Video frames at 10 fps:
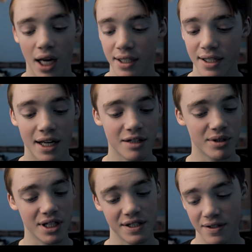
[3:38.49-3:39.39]
I decided to
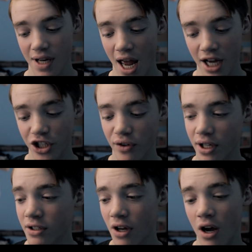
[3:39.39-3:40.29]
be as accurate
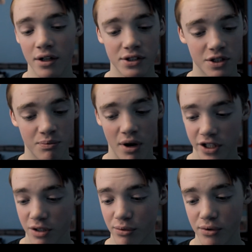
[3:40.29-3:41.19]
and honest as
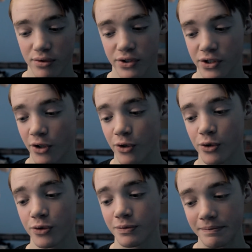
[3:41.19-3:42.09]
possible,
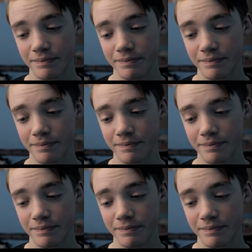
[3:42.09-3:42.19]
so